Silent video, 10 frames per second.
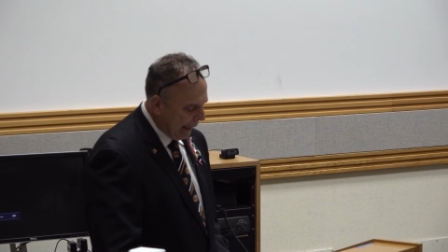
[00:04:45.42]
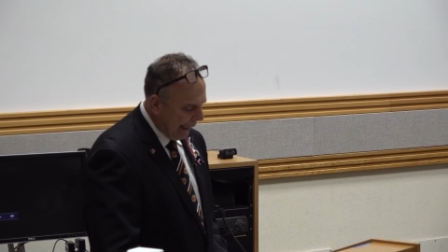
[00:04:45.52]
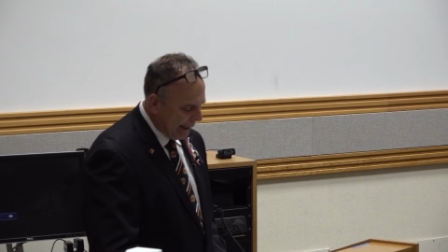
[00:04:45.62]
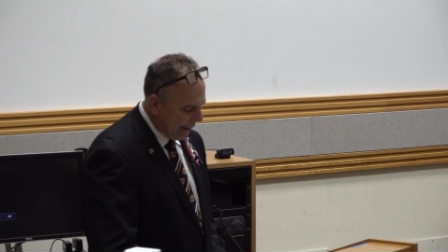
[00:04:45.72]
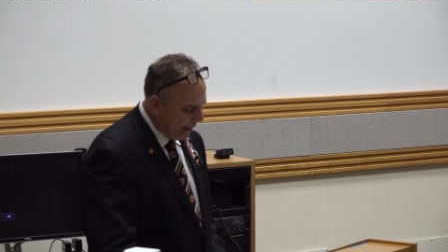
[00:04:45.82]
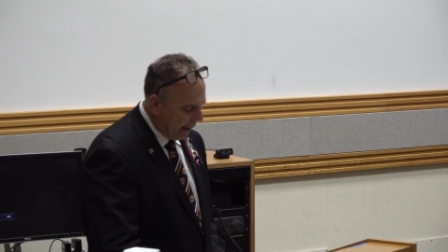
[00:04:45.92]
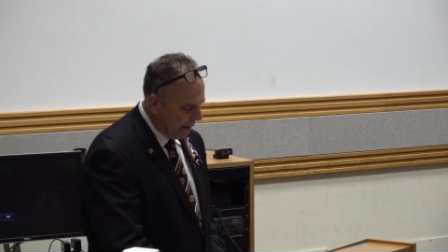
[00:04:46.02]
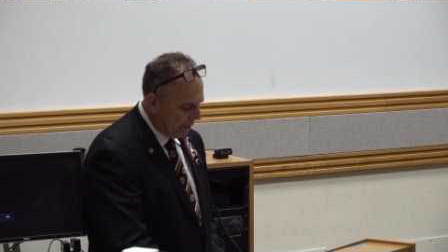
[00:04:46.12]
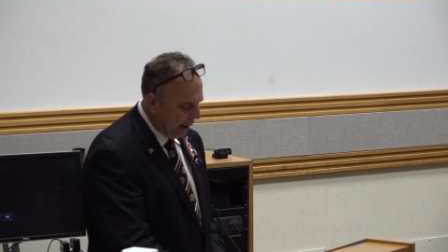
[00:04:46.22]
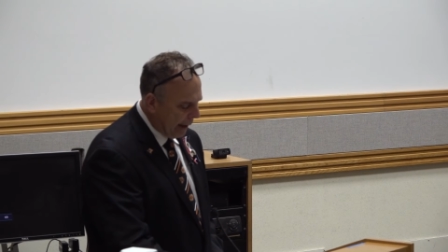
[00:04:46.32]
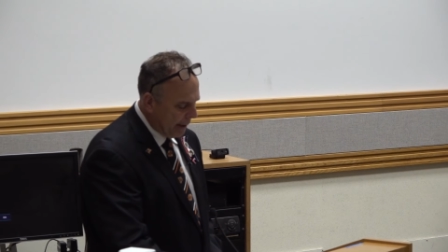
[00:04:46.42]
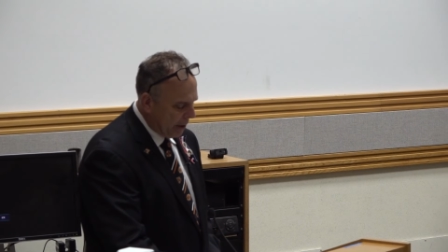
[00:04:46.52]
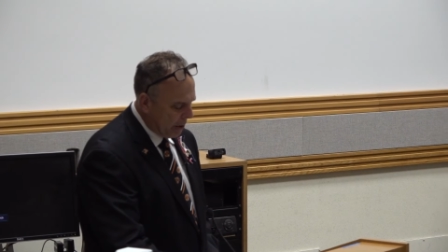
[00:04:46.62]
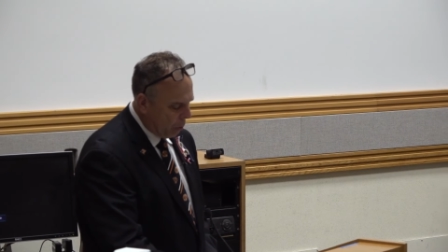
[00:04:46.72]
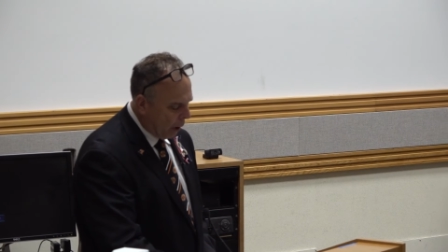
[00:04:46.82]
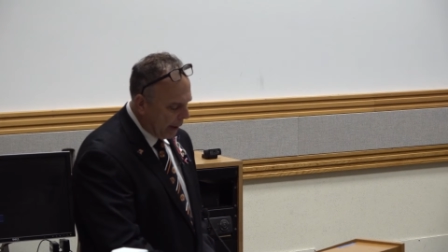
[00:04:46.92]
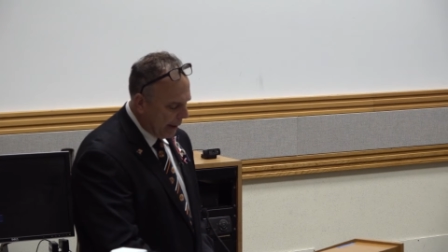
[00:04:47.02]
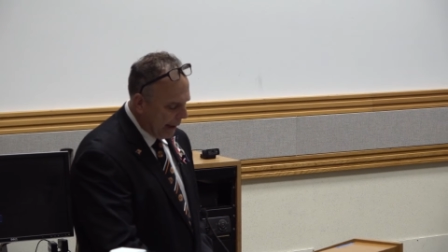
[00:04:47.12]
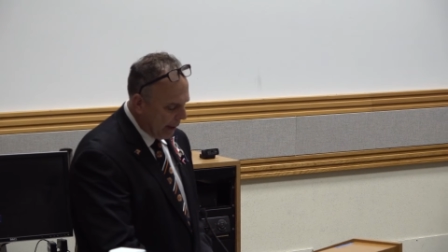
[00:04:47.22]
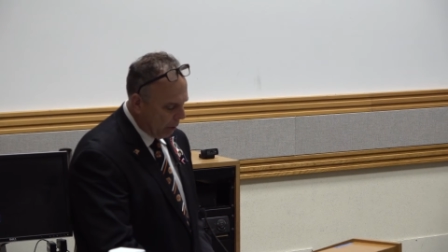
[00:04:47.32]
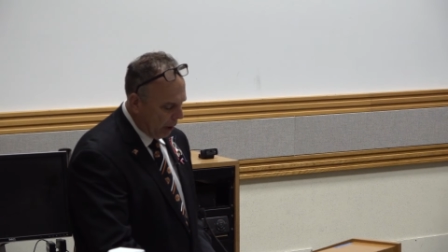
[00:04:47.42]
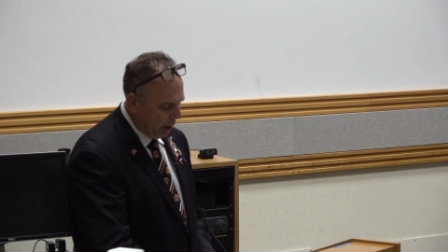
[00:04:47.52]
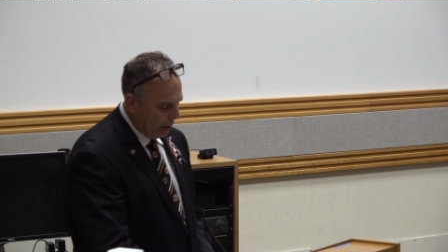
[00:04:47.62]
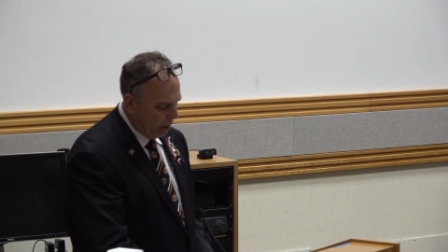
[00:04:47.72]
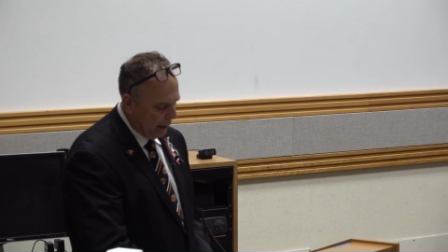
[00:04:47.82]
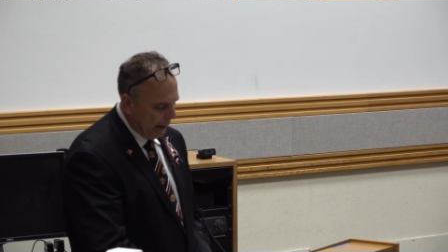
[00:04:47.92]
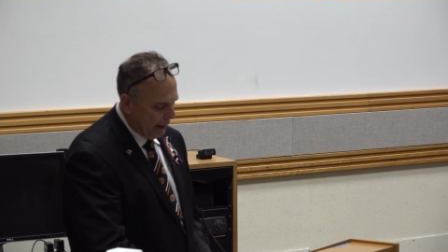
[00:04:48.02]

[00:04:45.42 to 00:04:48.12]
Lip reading: I did not find just one hero,